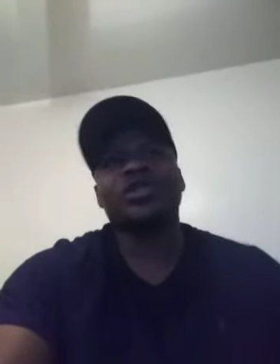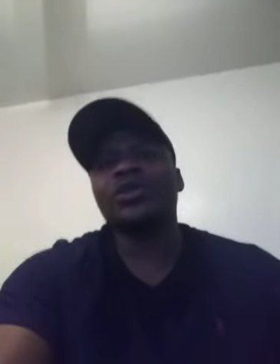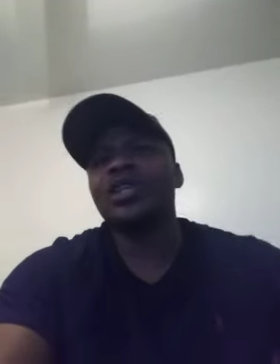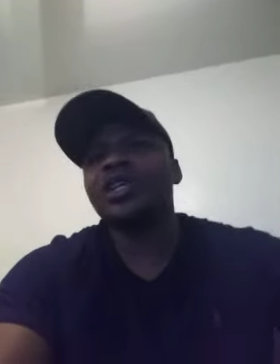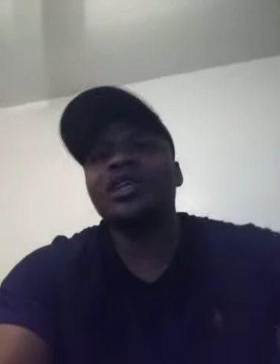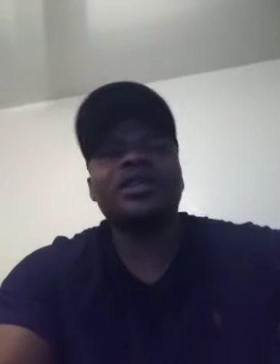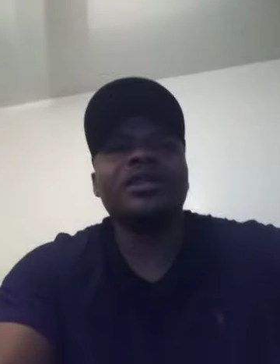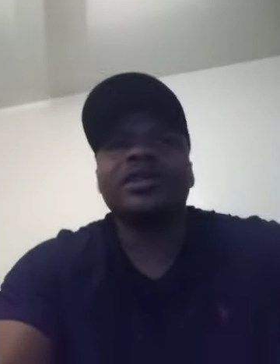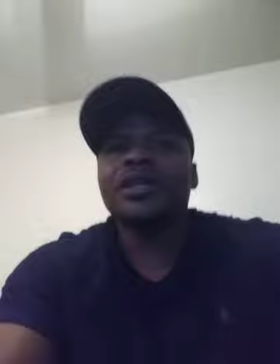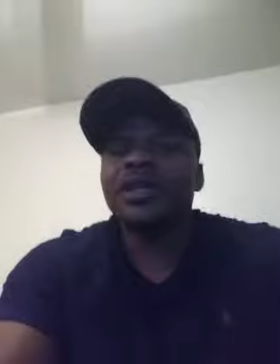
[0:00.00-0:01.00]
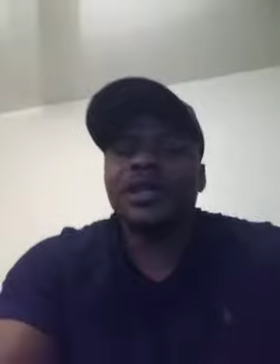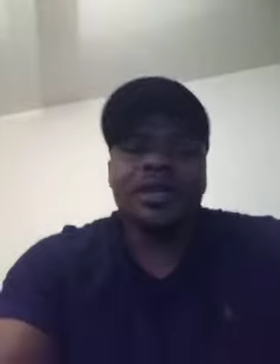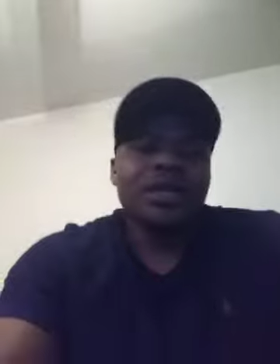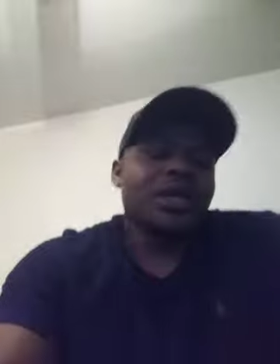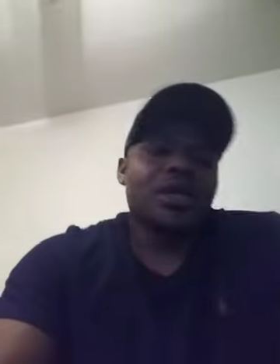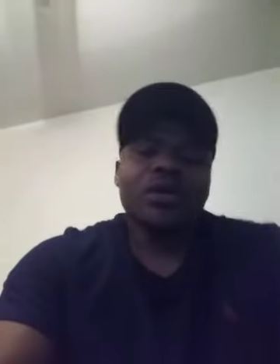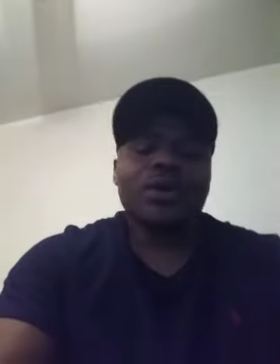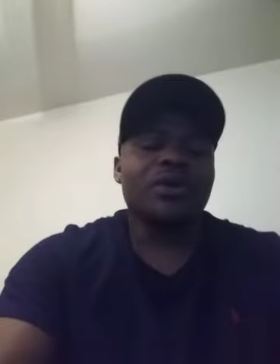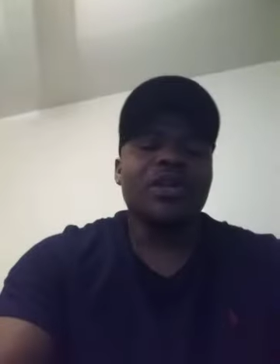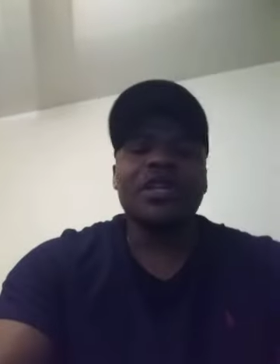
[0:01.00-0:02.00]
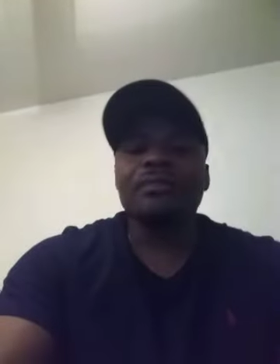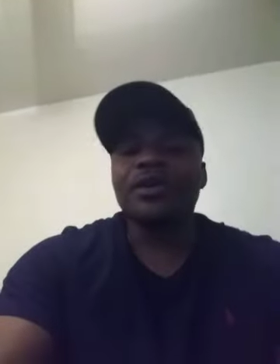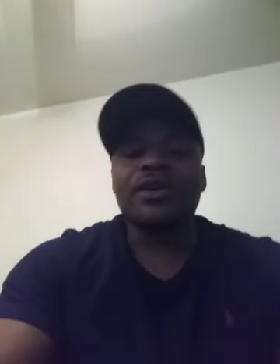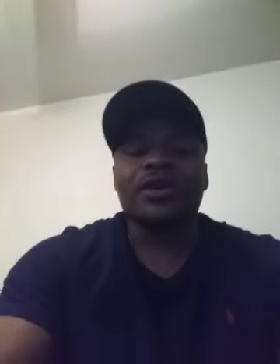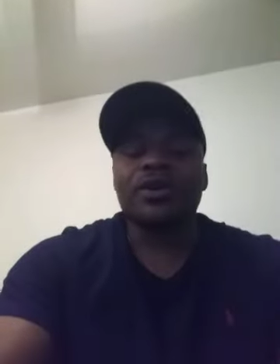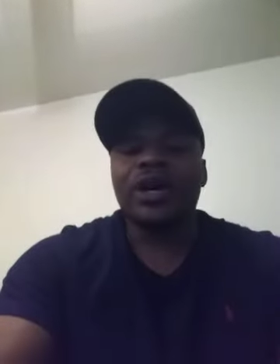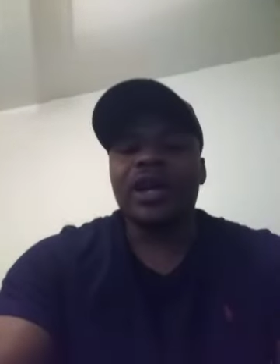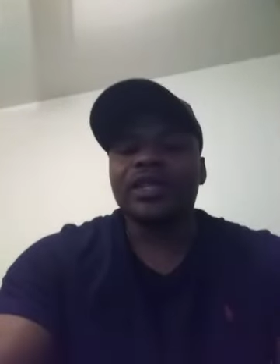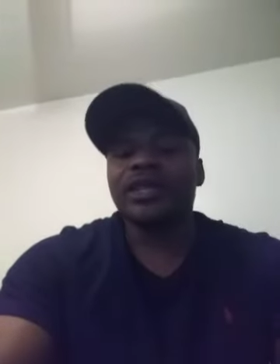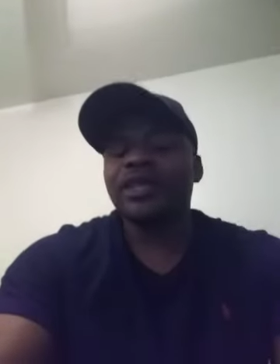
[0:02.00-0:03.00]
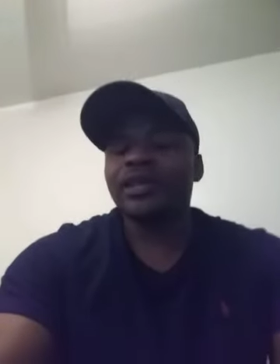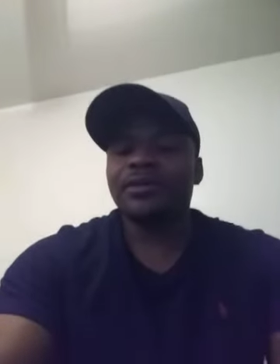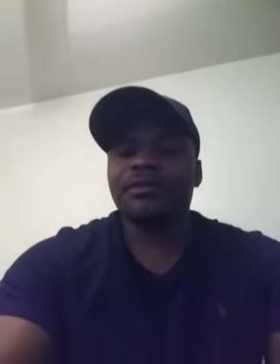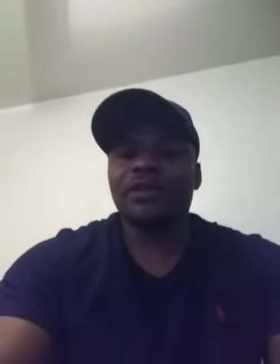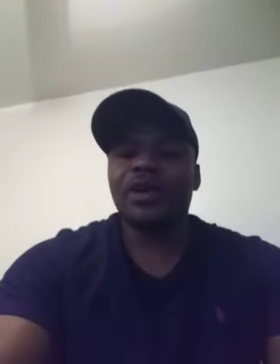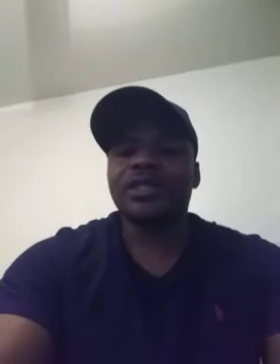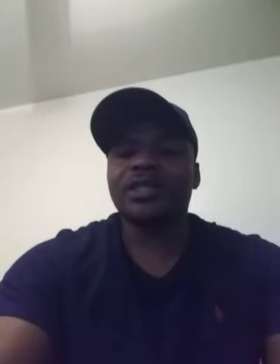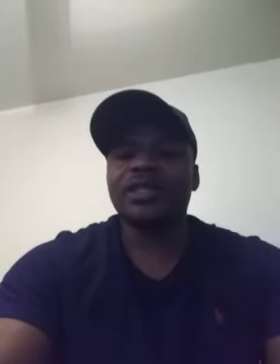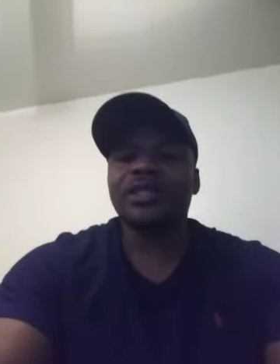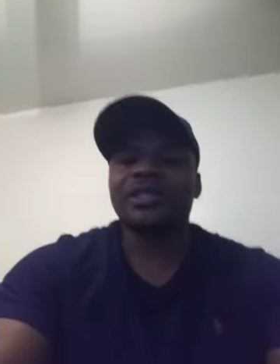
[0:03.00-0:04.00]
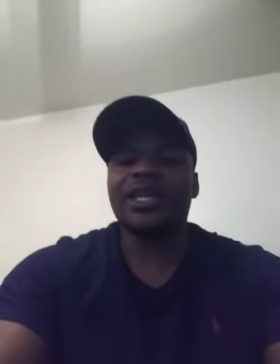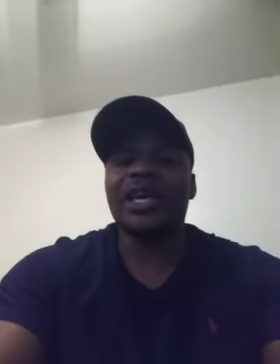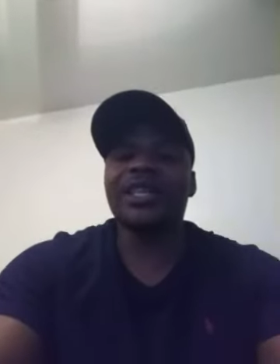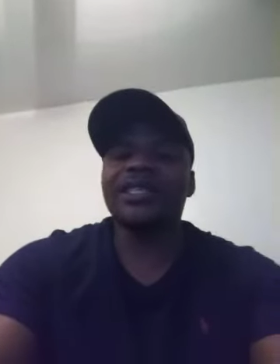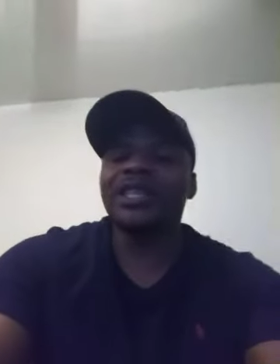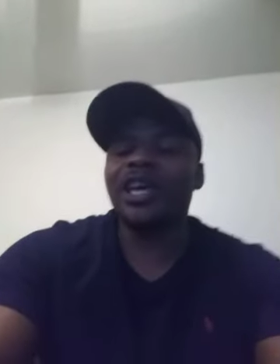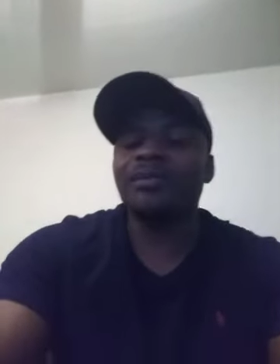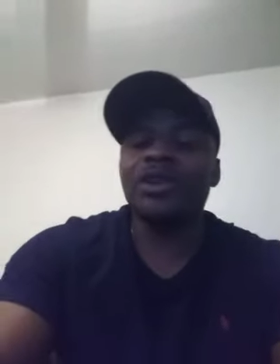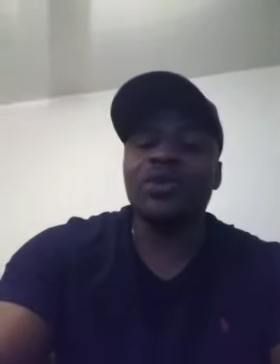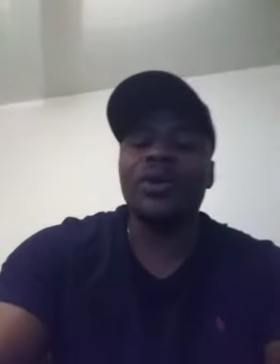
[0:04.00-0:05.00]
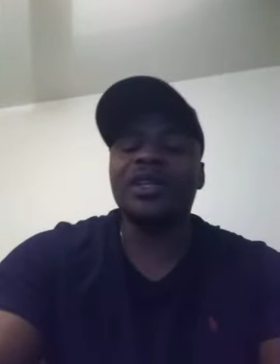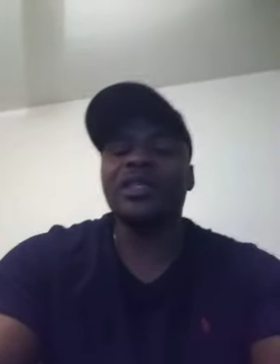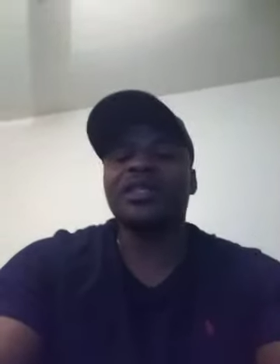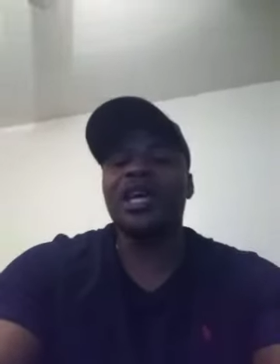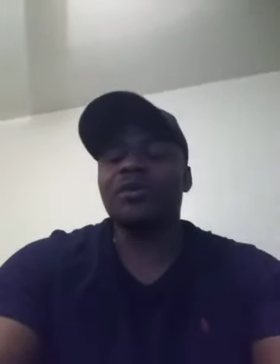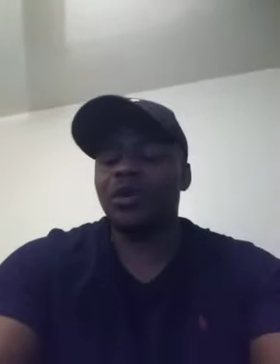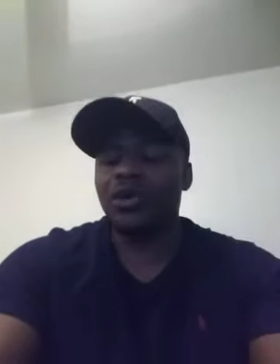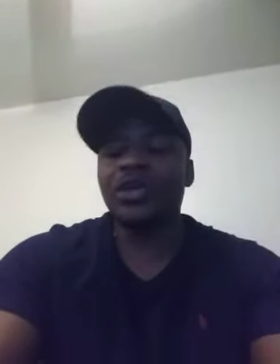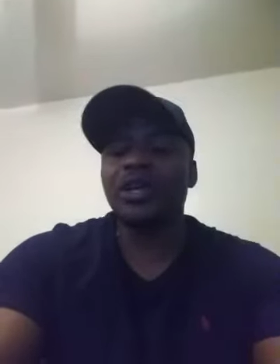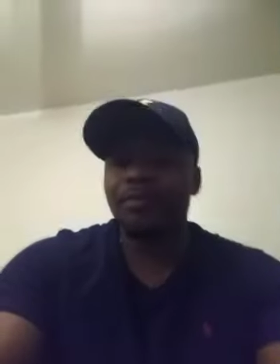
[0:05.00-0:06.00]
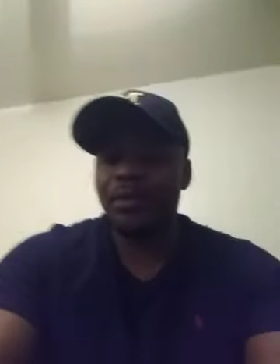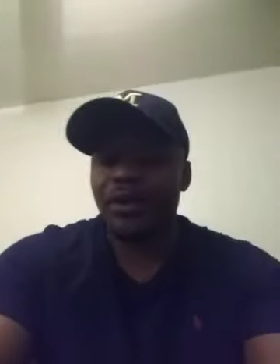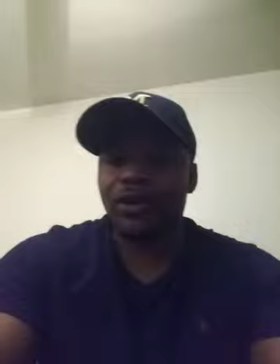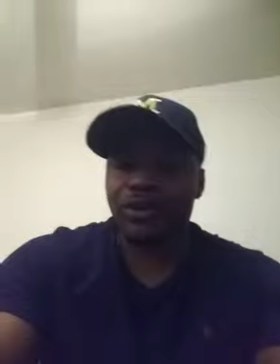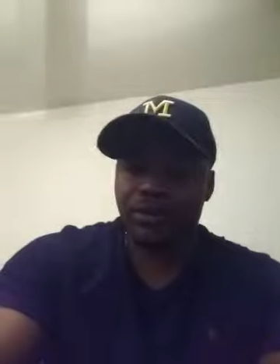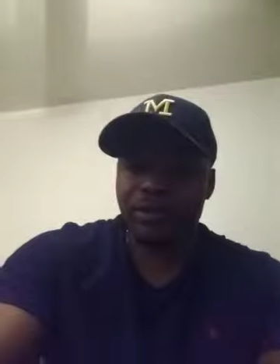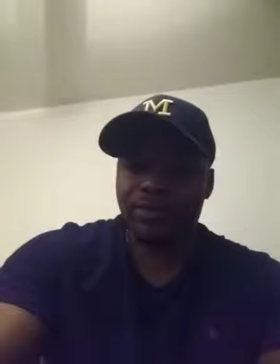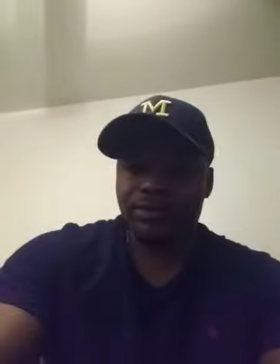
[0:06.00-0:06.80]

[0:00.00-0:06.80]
gonna need we're gonna need a miracle, honestly, for us to stay in this game and to win this game. We're gonna need a miracle